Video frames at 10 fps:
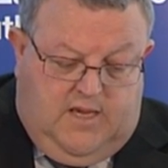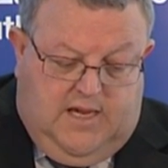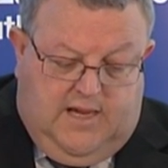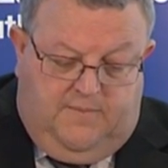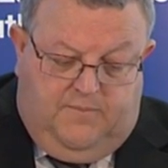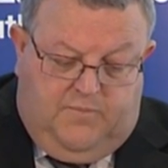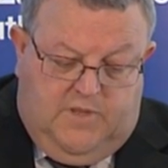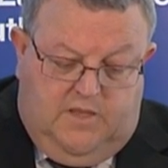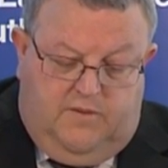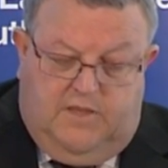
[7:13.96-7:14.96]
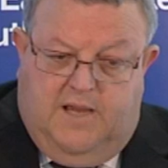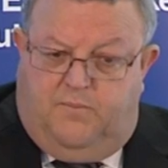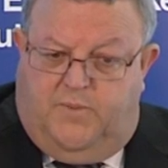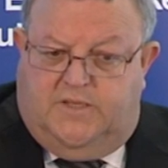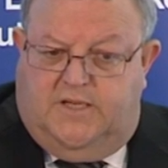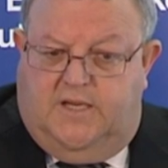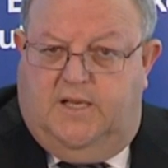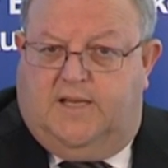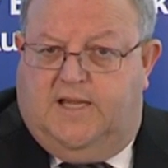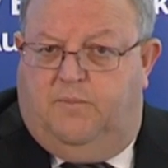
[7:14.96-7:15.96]
Um, the, that
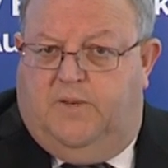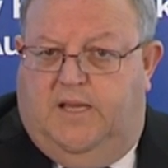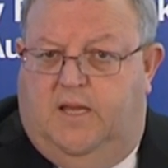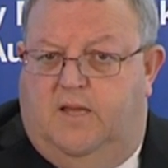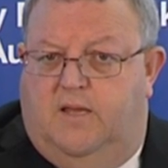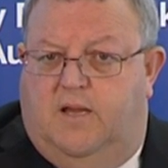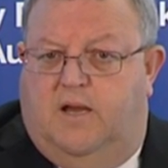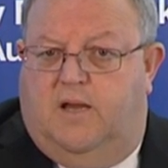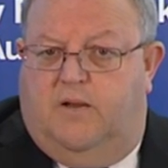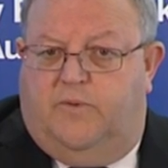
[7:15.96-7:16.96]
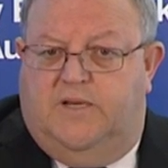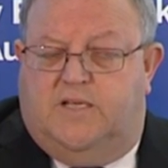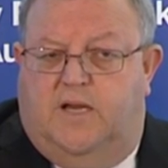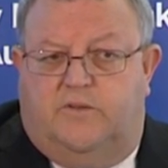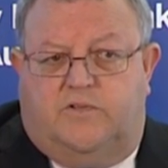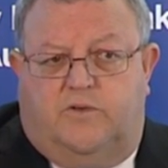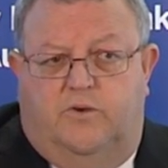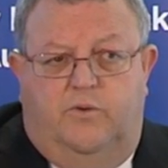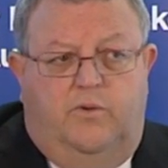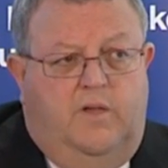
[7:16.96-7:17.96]
particular company uh, retails
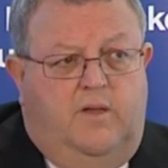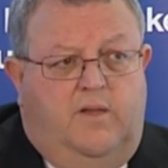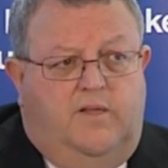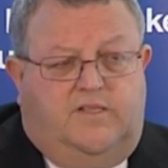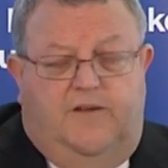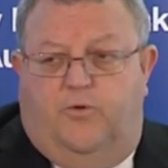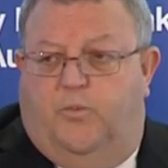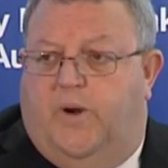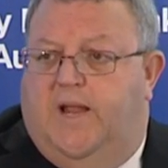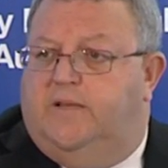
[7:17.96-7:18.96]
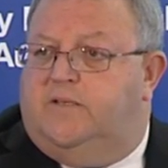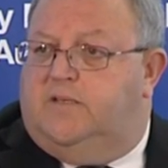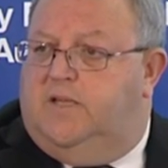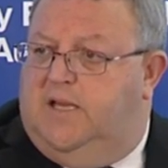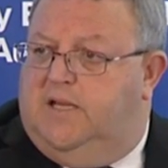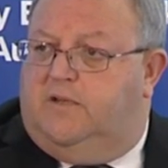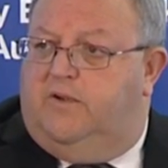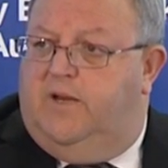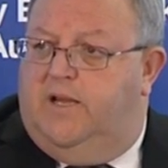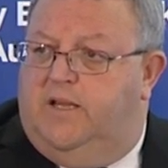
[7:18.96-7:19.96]
through several brands,
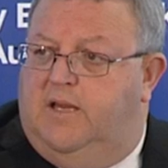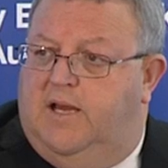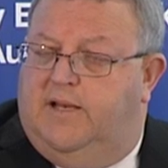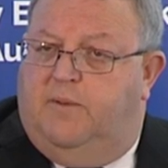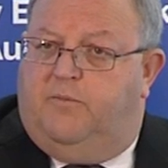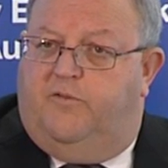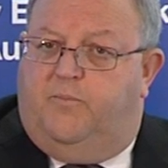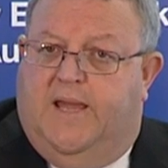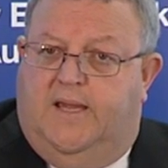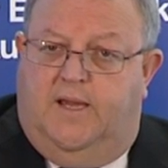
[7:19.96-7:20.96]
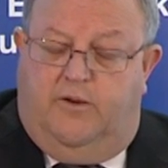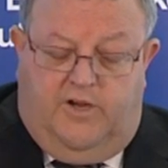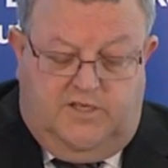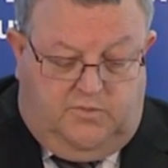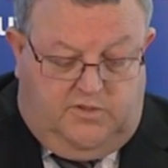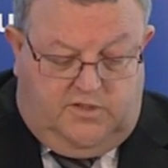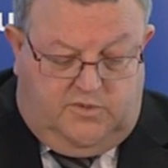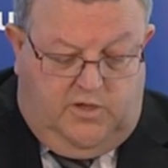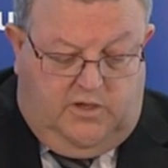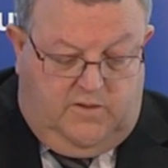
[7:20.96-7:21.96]
including a number of banking arrangements
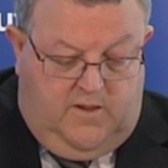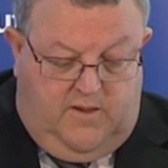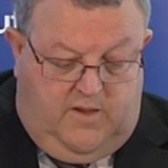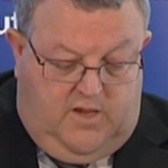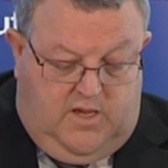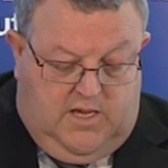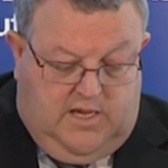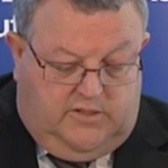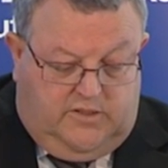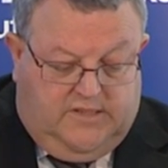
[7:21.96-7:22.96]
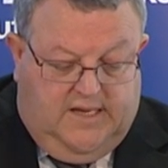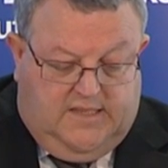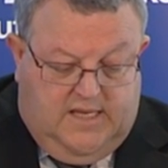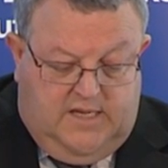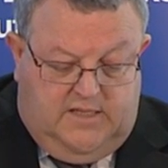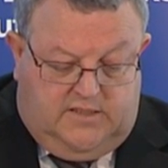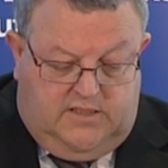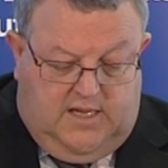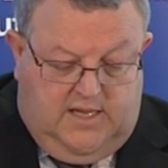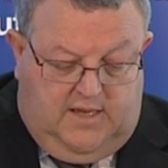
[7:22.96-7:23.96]
as well. Uh, so I take that
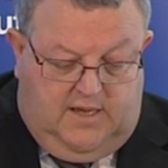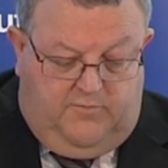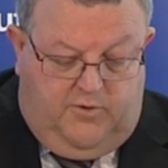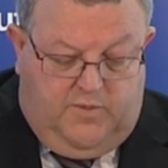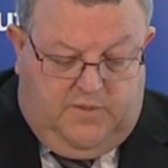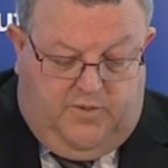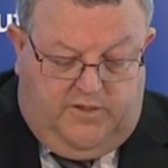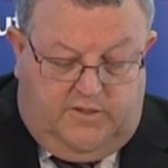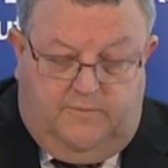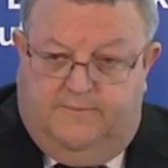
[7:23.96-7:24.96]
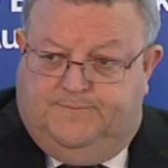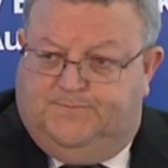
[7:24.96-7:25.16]
as a, a very big positive.